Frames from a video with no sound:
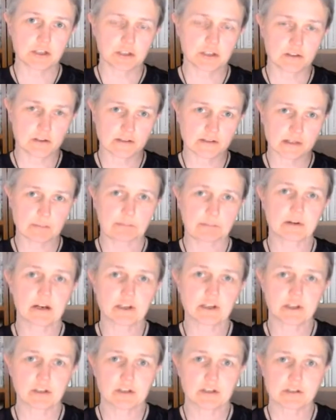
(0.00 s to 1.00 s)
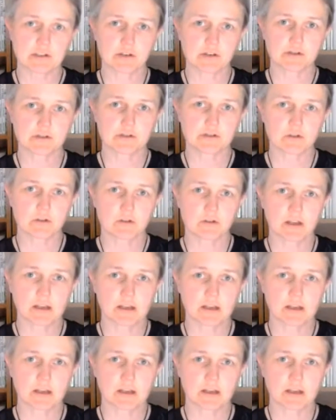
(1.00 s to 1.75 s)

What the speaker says: the separation is so strong,